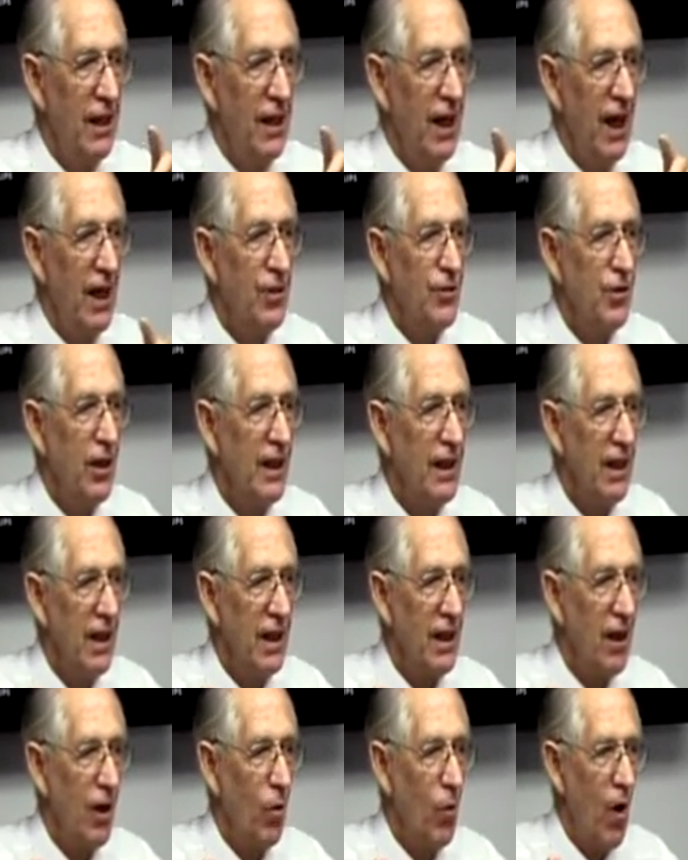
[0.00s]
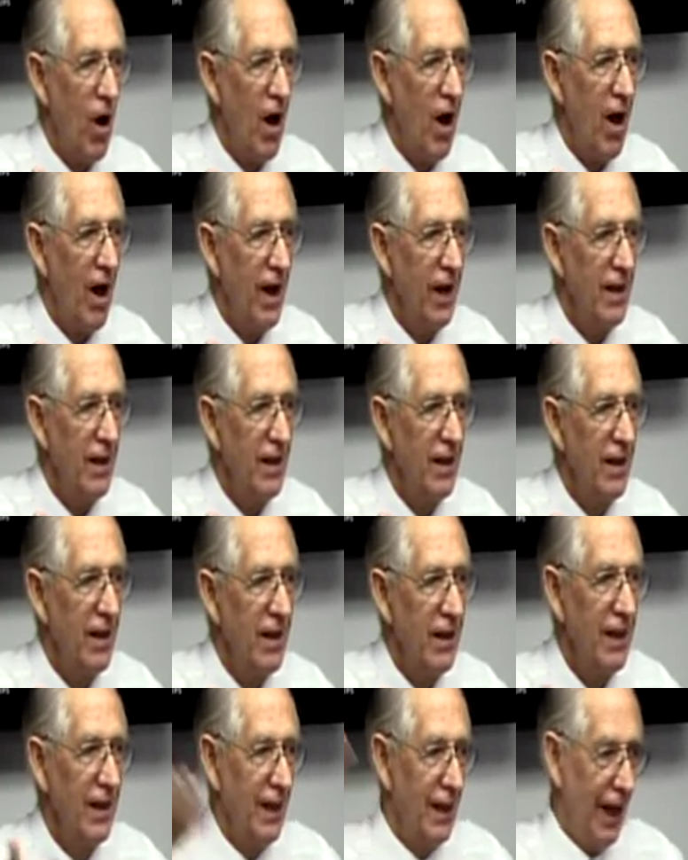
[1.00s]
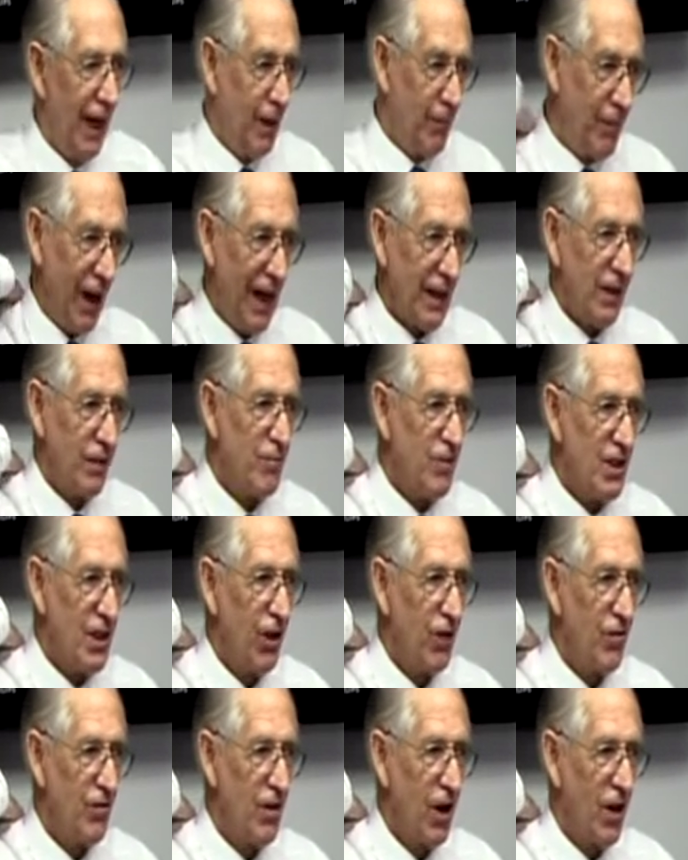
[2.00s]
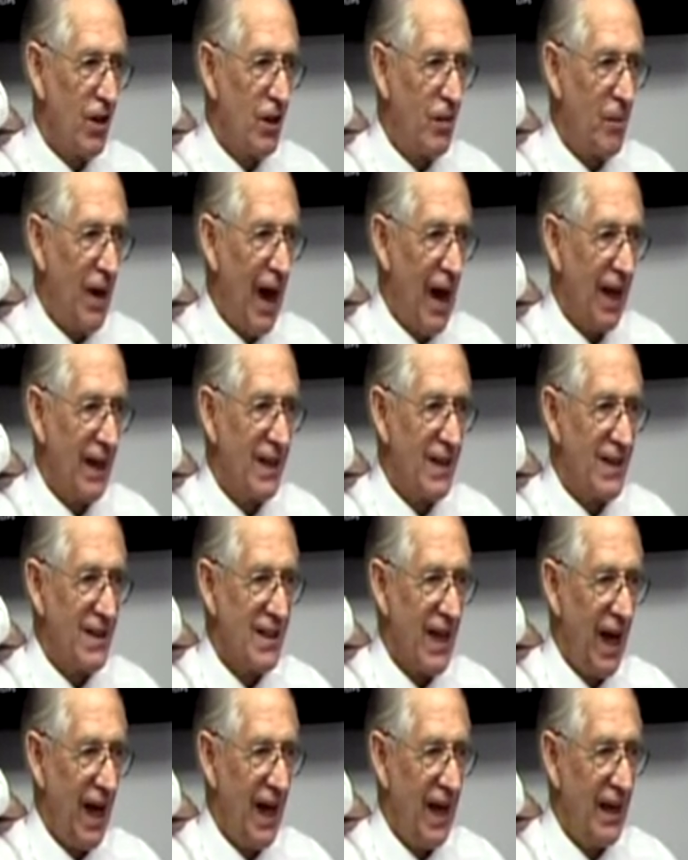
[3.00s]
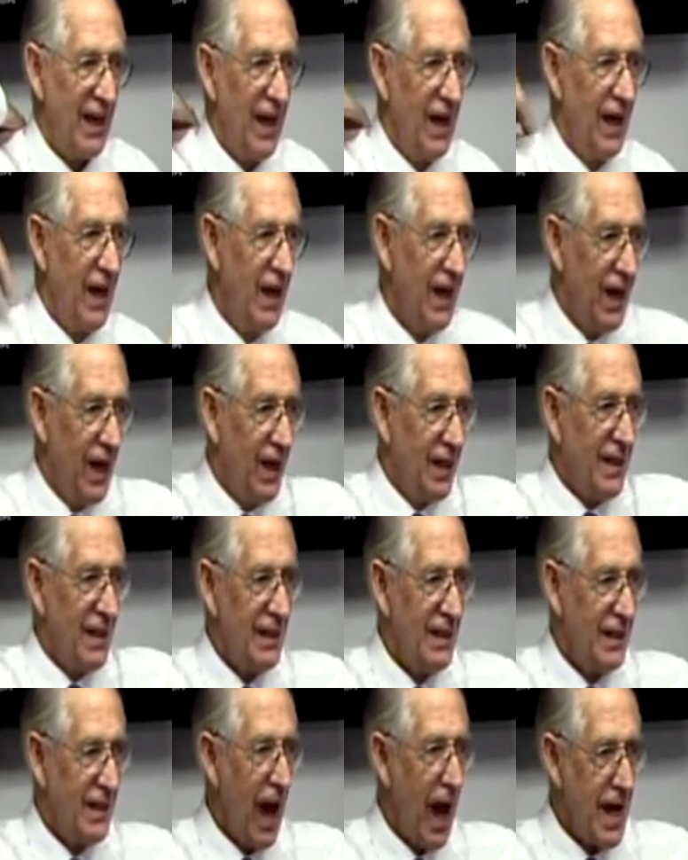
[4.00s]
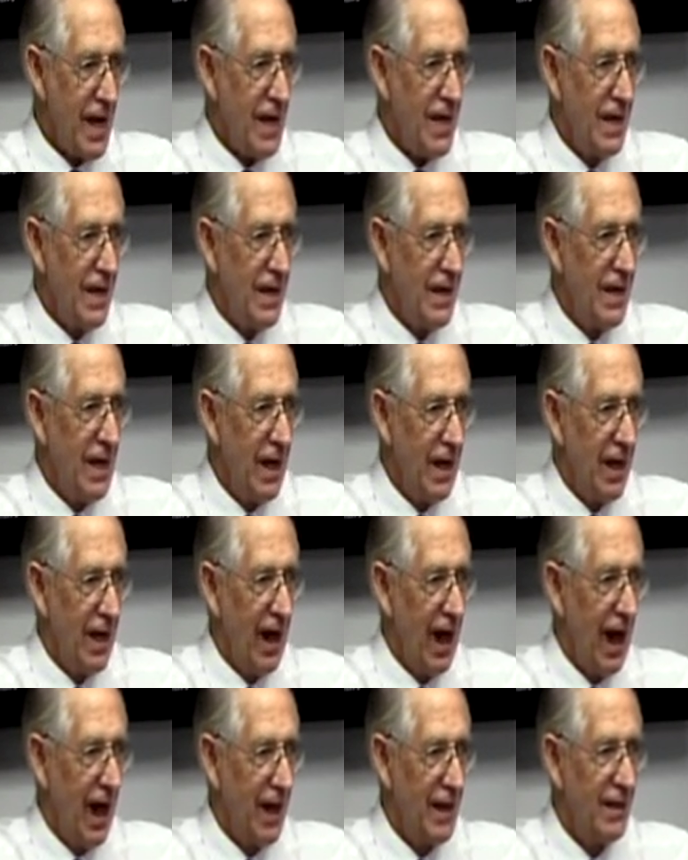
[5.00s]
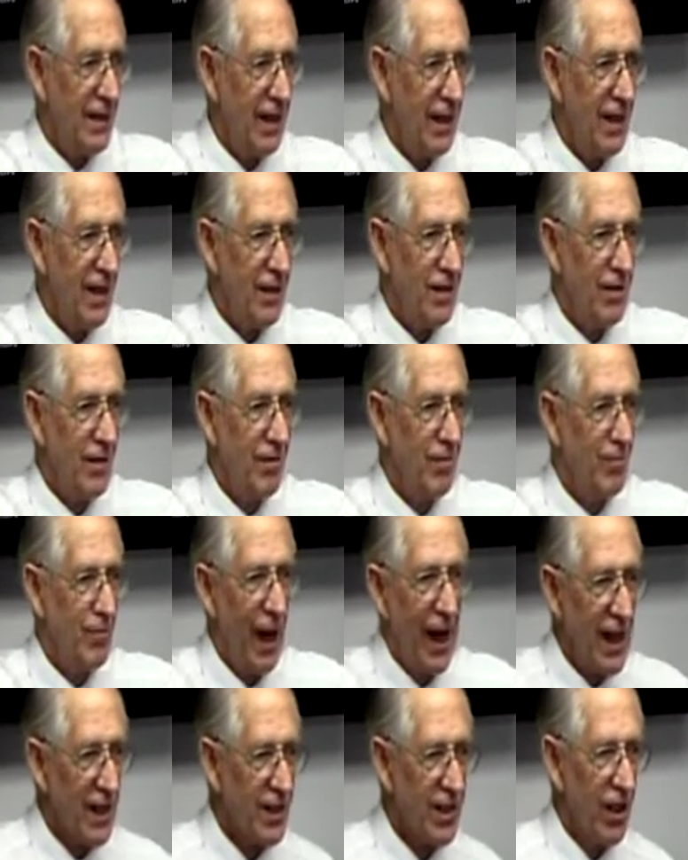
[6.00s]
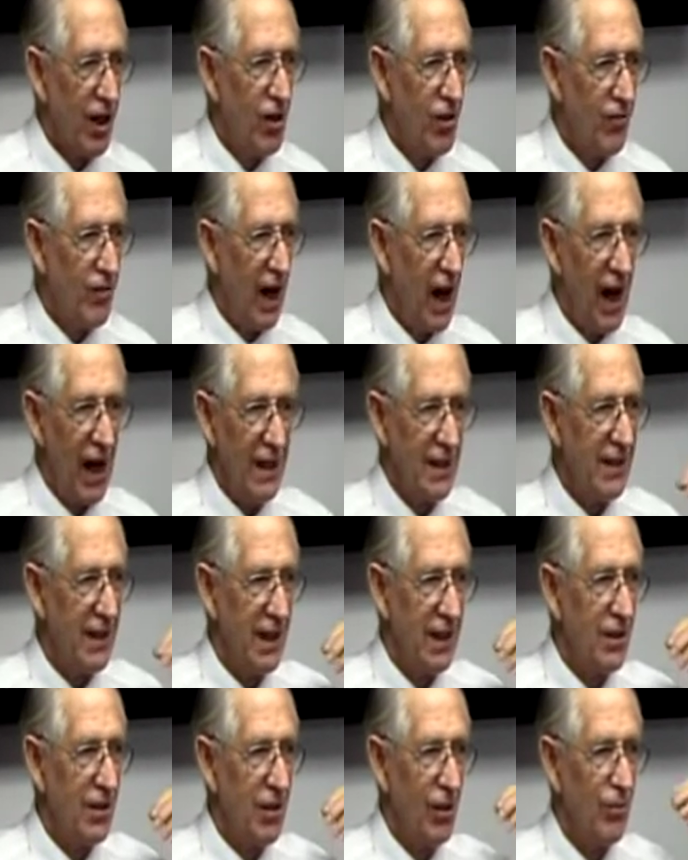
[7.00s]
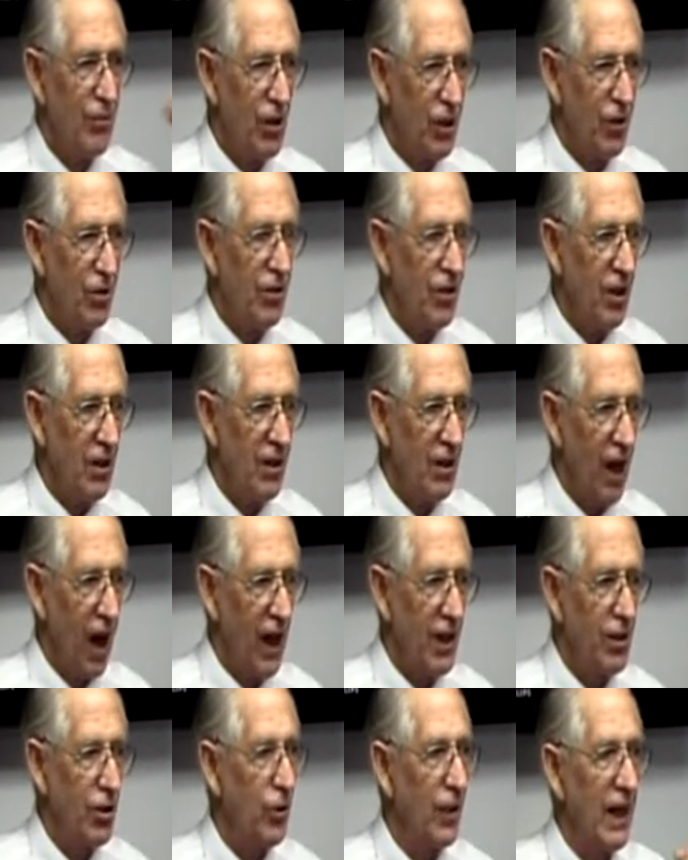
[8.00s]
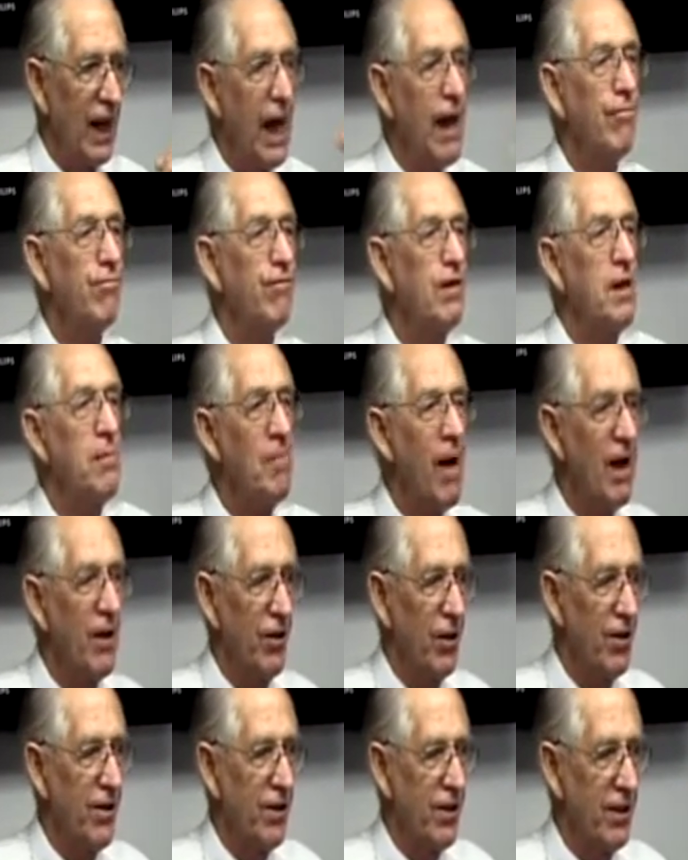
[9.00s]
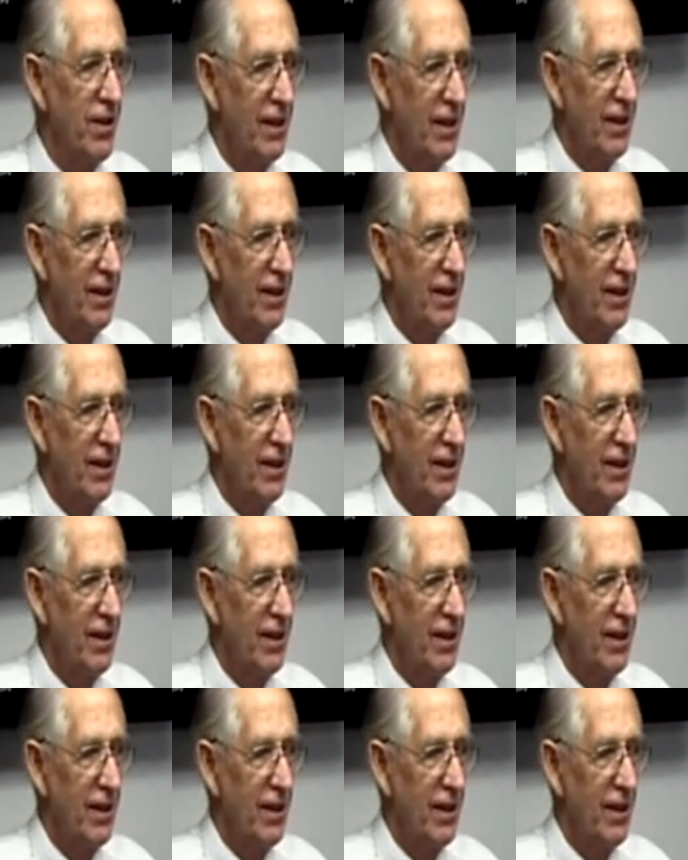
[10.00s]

and drink a little wine and pat themselves on the back and say, yay, I did Passover, I did communion, I do it every month,